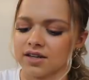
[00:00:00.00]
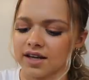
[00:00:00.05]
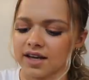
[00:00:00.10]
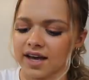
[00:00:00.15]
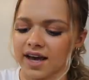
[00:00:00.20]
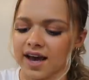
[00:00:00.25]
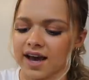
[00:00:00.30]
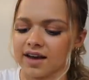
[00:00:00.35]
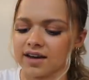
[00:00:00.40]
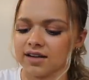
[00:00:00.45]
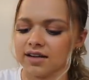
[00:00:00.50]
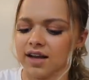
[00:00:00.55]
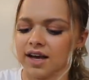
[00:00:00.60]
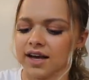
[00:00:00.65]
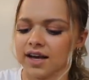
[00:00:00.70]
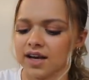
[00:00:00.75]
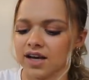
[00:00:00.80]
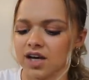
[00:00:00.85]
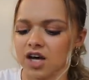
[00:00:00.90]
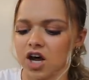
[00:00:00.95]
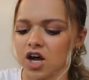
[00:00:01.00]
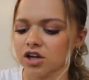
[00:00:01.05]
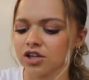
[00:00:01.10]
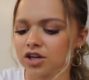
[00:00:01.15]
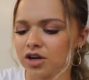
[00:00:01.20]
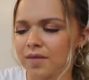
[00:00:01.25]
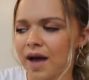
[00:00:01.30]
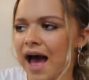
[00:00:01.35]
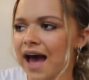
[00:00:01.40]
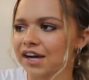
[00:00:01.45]
like how to like
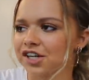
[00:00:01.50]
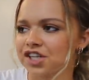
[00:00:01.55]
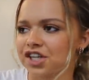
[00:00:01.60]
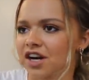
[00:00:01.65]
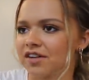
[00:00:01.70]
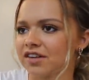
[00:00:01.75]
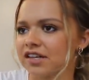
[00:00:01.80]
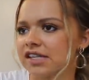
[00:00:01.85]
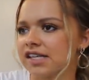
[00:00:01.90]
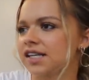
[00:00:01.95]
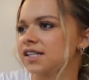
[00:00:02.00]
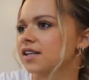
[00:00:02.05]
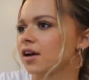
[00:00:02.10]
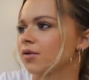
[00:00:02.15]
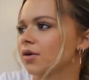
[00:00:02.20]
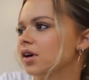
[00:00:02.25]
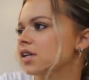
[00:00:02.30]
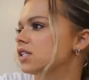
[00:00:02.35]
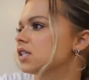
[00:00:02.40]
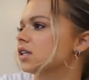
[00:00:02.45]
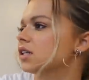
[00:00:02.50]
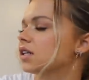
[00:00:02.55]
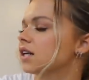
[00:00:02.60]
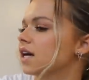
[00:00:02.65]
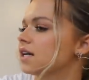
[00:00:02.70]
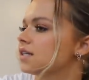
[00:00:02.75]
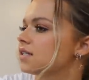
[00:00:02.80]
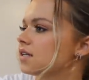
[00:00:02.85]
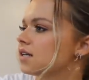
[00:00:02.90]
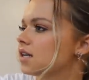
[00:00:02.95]
color match and everything so I want it to look
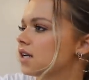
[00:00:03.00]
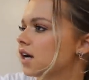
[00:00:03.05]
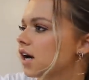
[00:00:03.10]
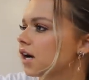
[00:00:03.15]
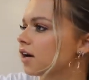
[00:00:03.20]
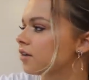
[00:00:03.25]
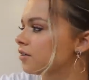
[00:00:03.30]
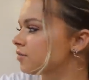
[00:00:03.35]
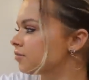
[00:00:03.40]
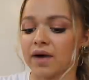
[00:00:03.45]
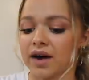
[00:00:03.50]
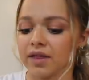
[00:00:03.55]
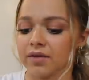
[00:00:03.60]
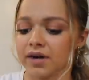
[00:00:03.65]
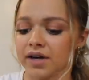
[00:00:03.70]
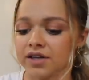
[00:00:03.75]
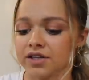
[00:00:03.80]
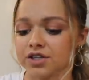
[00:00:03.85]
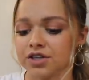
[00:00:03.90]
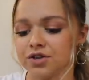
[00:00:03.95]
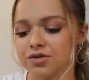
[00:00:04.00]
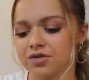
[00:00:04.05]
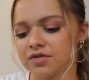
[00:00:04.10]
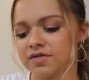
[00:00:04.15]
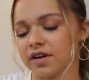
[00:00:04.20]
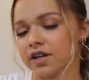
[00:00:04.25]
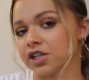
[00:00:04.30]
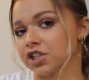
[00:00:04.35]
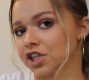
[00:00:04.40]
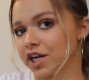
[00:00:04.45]
nice in here. By the way, two of
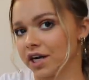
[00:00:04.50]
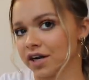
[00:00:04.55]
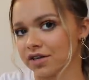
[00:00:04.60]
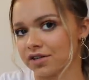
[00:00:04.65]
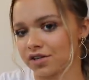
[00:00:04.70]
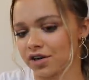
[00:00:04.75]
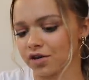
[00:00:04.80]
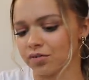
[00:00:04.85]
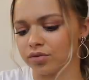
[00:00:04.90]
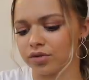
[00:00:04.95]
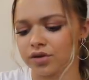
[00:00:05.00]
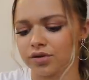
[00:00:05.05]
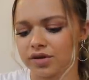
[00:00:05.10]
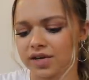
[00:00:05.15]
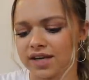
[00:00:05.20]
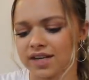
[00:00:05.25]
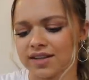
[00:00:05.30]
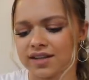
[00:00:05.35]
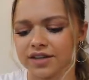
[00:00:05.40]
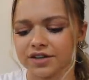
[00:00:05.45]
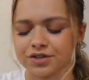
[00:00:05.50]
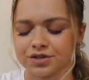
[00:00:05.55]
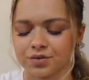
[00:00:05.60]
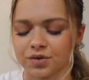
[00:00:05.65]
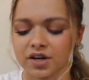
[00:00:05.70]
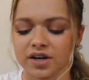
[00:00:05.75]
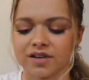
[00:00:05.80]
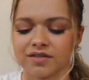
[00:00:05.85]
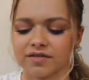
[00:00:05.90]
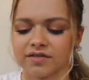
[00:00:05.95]
our chairs are broken. They just
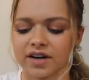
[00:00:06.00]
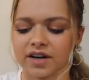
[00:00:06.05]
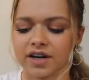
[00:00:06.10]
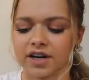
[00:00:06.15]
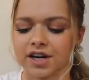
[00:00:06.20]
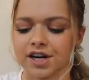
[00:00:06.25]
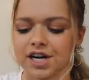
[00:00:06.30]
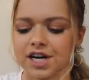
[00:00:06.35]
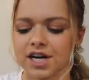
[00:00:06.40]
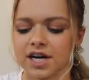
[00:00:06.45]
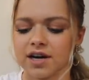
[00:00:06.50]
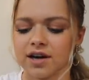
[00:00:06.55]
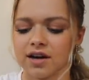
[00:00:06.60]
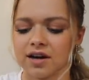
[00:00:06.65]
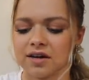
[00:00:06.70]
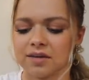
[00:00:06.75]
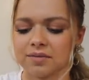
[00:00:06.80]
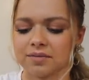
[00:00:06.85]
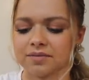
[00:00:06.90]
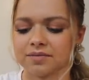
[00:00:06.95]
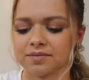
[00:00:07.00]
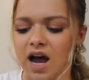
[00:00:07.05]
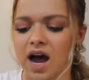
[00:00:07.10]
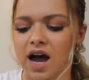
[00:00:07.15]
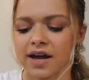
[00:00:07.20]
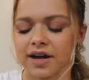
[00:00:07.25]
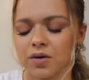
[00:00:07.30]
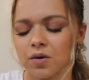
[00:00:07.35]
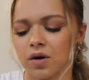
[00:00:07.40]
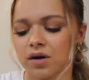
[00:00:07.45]
weren't very um,
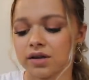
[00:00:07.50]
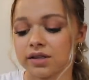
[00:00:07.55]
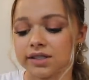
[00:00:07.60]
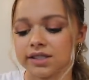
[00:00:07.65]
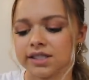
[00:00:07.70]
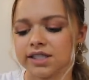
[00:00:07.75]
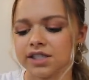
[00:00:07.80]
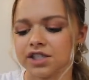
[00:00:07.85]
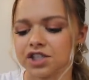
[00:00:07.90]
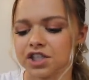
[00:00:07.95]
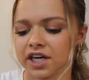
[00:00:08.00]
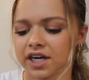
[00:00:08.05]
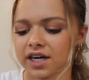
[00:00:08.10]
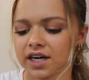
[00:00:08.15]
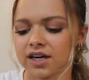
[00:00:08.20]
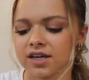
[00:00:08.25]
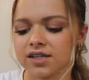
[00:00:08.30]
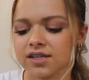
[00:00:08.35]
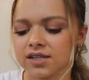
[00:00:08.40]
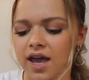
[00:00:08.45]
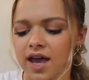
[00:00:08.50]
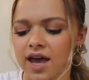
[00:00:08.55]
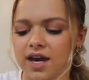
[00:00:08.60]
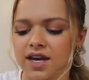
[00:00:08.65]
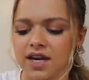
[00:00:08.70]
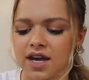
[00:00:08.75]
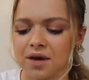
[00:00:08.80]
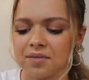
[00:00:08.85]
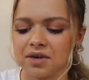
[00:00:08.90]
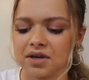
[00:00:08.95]
high quality chairs
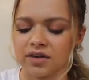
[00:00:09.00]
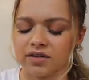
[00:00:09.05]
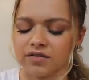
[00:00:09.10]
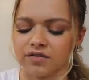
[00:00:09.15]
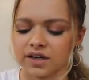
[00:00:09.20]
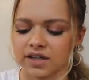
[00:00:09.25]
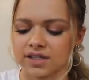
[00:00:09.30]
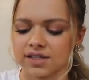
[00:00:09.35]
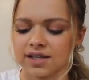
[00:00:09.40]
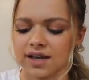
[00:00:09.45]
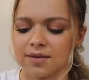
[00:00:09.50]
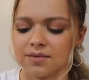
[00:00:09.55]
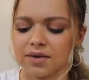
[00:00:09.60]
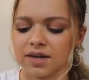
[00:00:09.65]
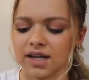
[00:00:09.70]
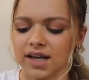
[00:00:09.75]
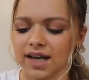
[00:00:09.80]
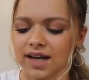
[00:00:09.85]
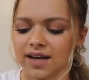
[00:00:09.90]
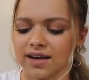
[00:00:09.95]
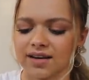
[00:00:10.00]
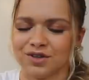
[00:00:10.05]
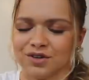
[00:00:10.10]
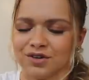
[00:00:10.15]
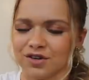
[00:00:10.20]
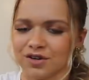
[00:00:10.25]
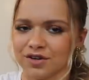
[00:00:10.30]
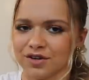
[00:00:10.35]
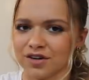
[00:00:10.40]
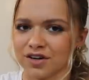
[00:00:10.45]
and yeah we could fix them but like you
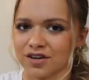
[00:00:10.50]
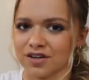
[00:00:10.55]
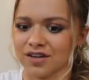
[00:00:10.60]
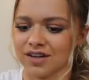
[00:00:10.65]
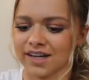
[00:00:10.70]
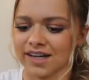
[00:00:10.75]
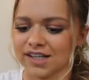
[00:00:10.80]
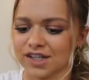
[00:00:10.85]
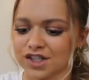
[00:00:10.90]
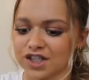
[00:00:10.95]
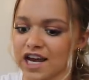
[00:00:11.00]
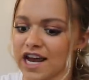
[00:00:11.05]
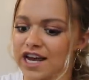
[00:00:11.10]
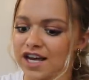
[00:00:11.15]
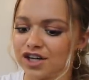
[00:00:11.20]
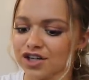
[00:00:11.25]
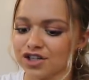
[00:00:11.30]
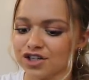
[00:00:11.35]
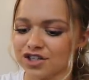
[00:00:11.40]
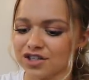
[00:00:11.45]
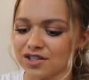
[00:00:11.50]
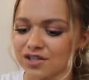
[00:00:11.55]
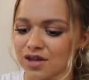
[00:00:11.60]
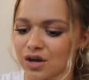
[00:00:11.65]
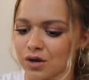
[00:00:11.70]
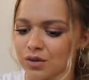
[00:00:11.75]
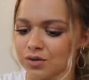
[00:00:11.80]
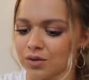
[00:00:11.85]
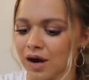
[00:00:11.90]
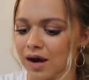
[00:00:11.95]
know your girl likes change
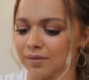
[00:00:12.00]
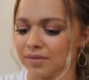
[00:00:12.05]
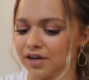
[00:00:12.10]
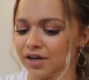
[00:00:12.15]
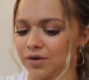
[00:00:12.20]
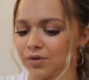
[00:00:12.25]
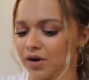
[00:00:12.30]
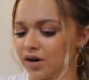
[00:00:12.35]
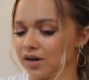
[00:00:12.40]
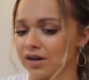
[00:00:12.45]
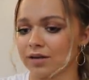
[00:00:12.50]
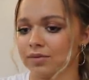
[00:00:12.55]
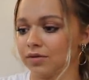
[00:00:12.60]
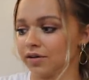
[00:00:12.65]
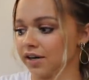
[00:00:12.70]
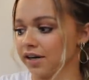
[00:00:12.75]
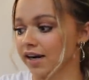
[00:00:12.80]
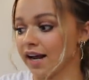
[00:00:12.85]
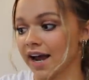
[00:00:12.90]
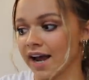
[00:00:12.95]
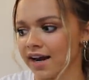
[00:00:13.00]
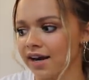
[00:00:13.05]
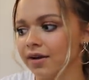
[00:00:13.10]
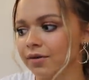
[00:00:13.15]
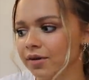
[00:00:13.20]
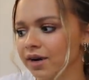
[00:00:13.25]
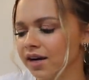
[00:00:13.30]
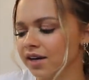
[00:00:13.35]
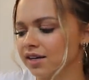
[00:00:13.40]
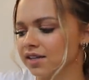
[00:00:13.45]
so I'm gonna want to upgrade
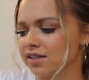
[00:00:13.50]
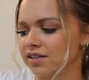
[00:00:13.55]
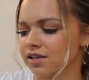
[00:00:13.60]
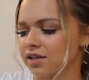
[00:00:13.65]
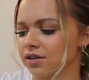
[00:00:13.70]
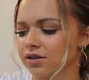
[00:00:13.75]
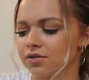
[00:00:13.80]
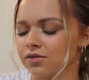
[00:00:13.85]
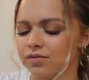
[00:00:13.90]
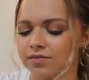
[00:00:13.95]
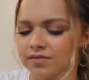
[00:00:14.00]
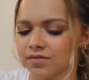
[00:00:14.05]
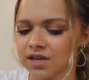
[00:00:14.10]
anyway so